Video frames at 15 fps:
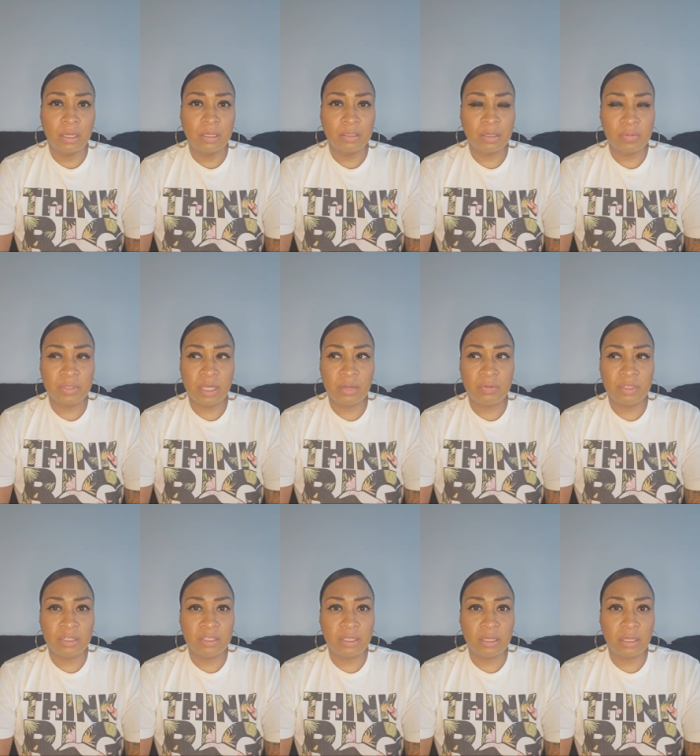Sometimes
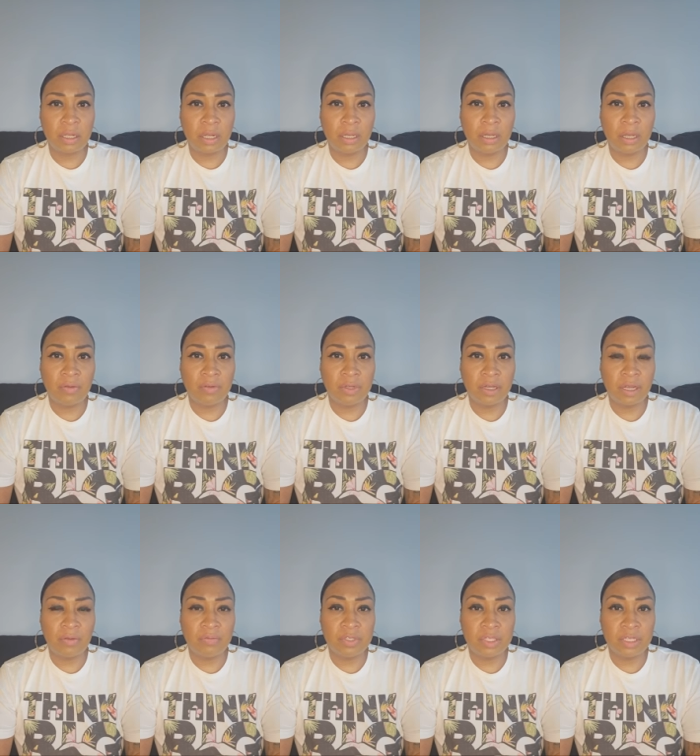just sitting down having a
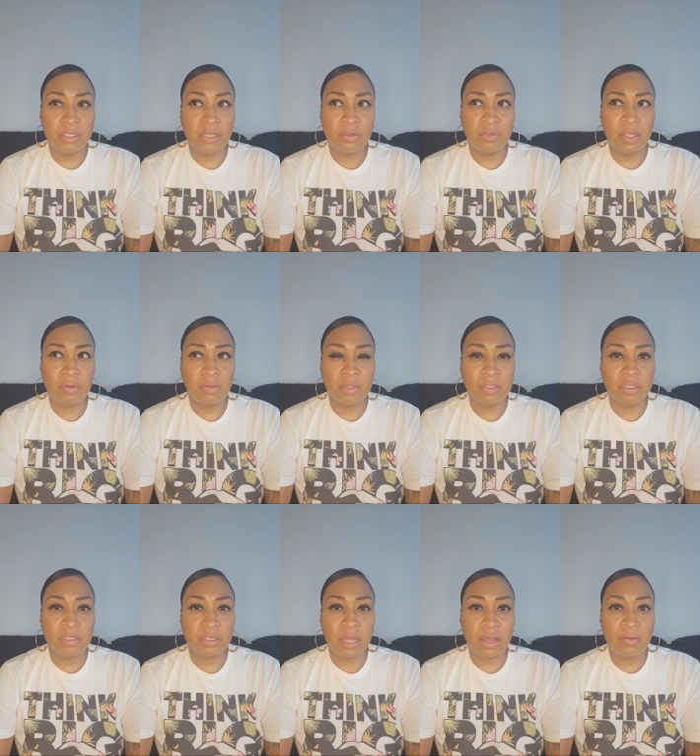conversation. If they would have
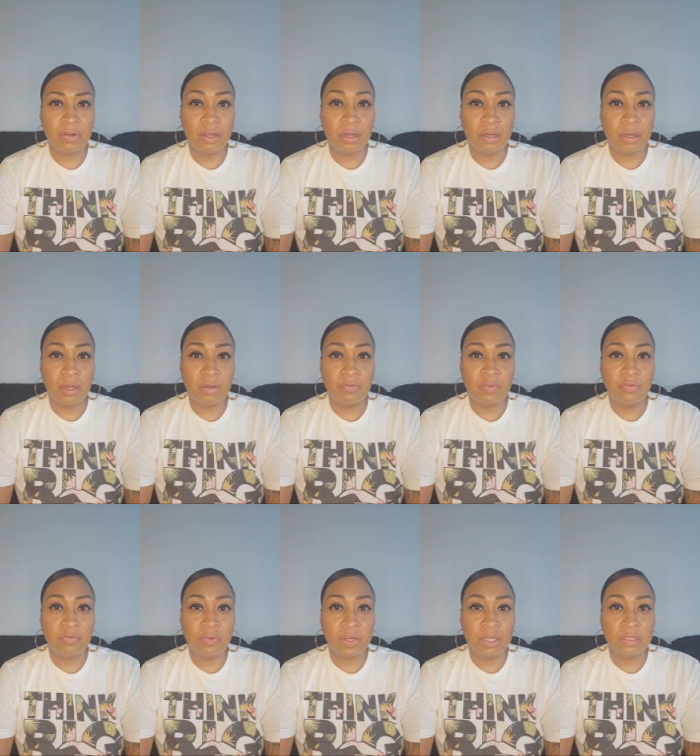just had a
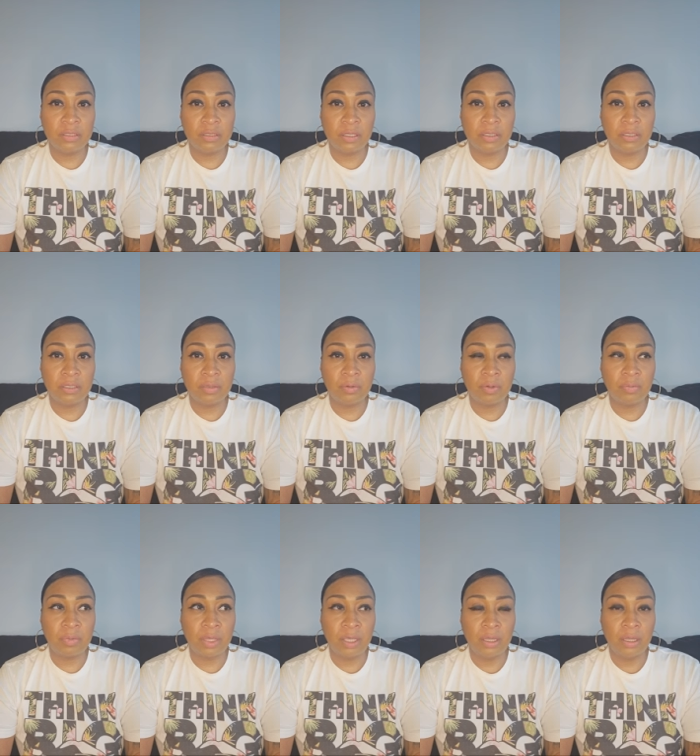conversation with
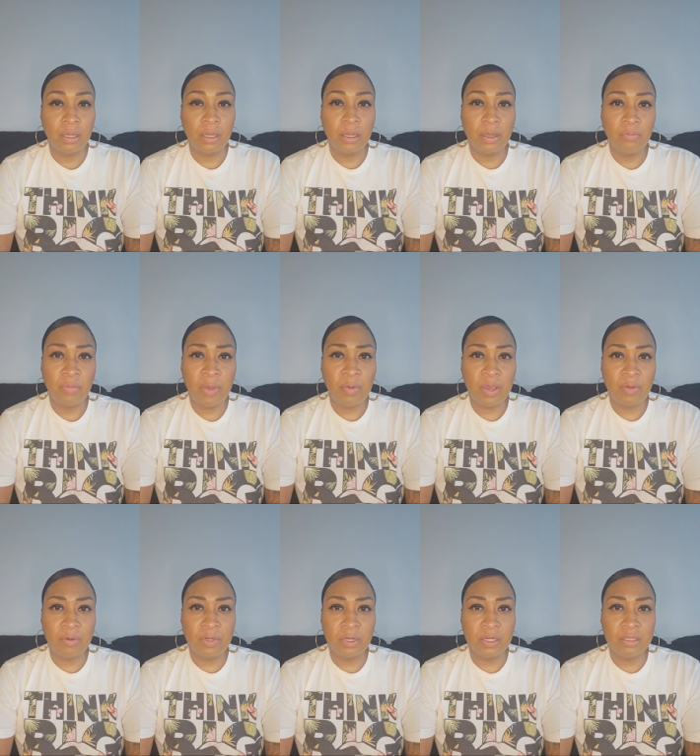me, maybe I
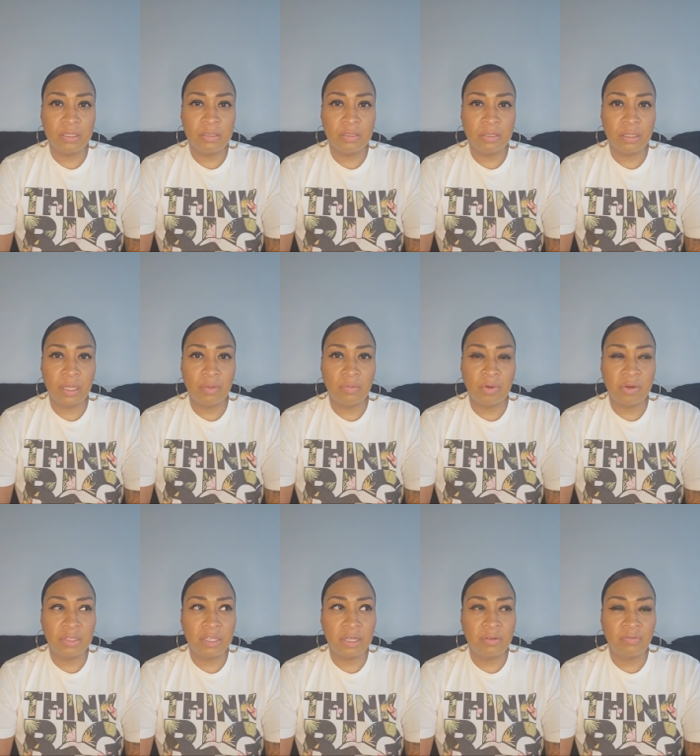would have understood that more
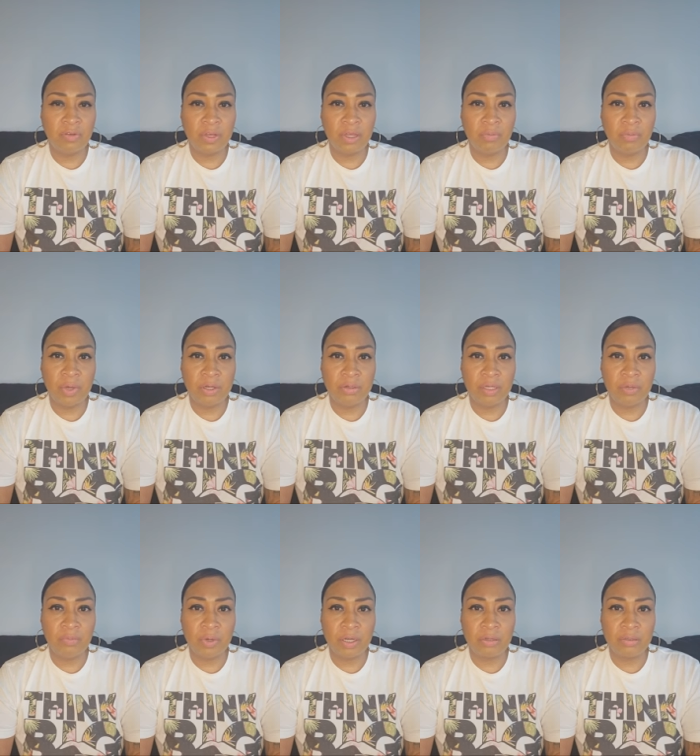than a fucking belt
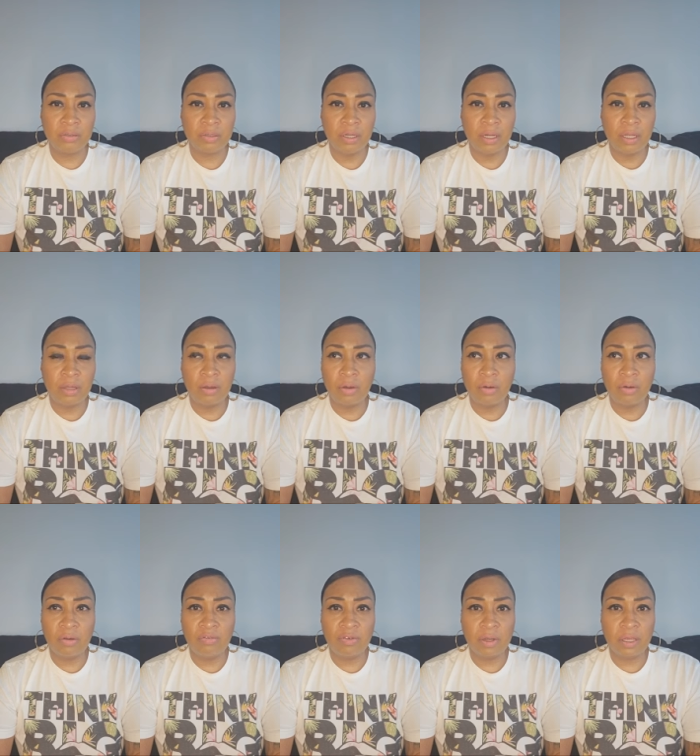and buckle
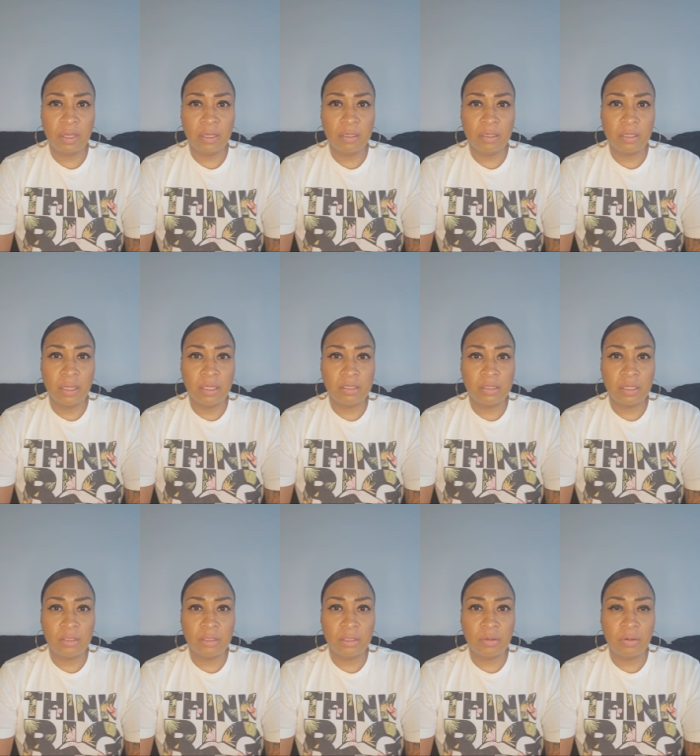or a fucking
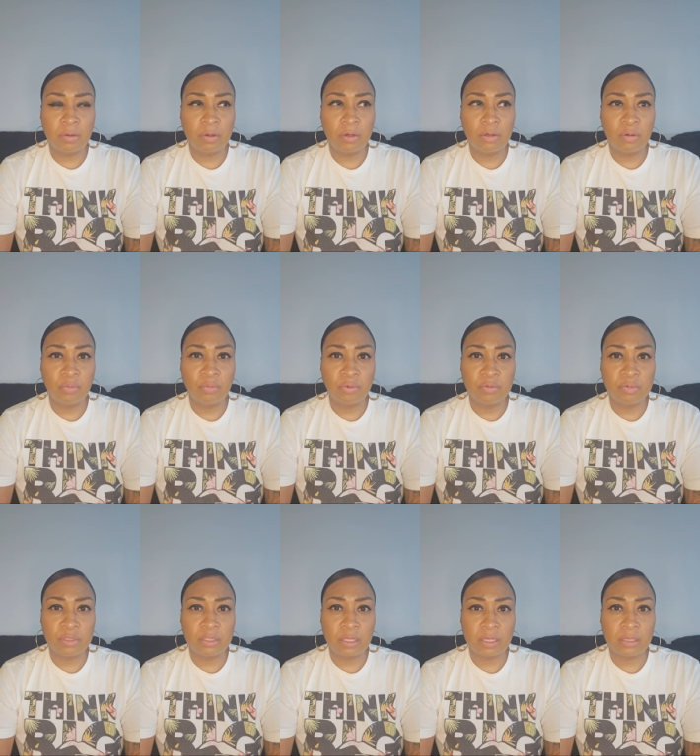extension cord or a
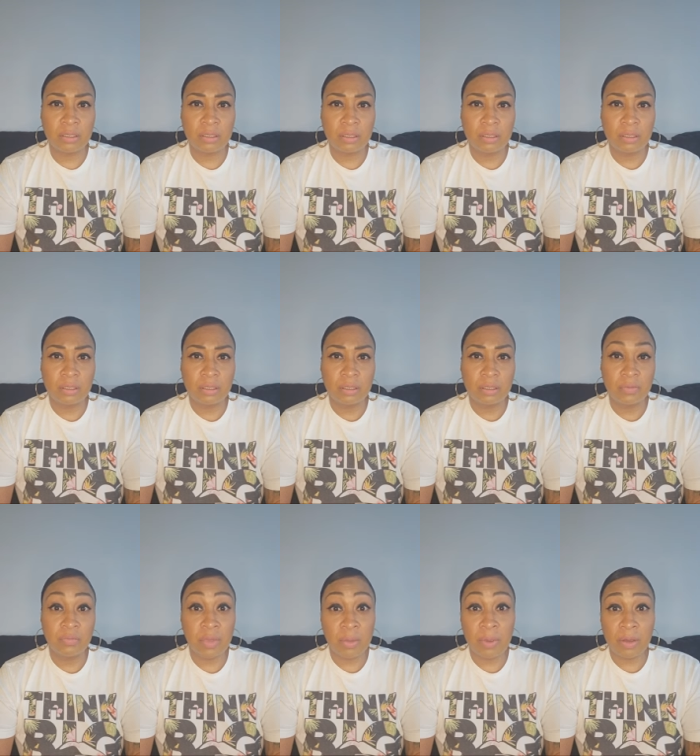broomstick.
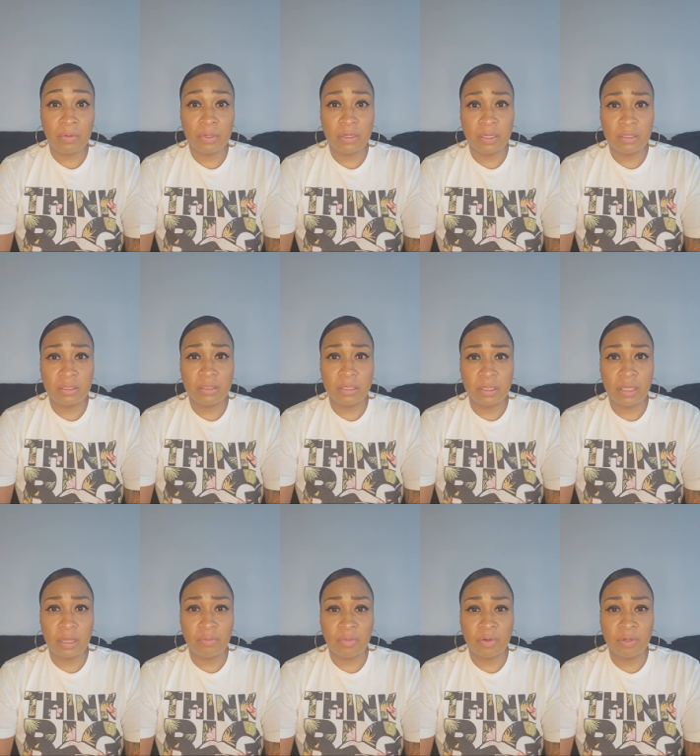Maybe I would have understood
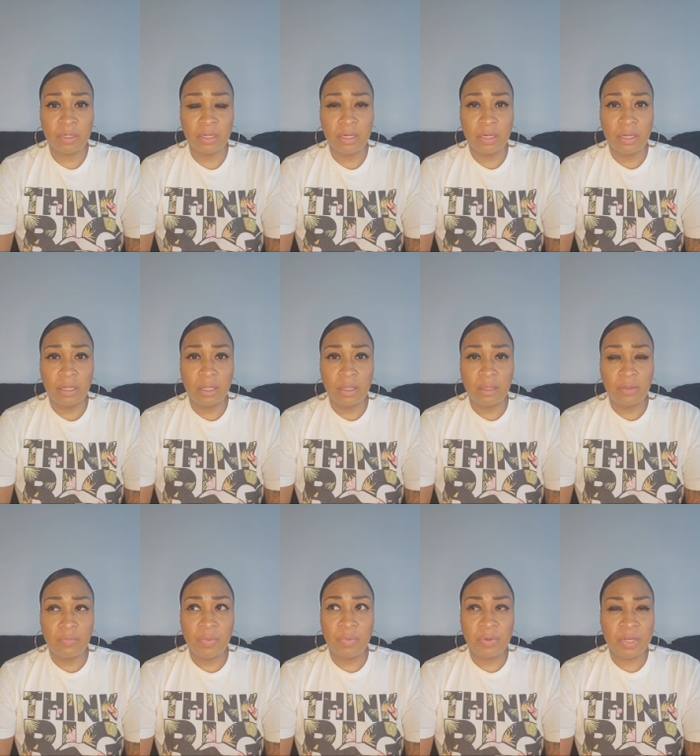that more.
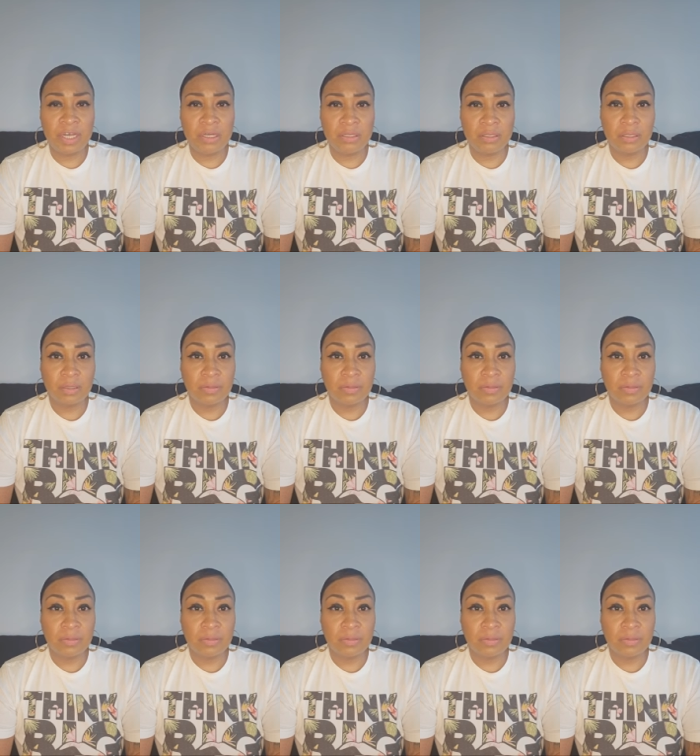But because,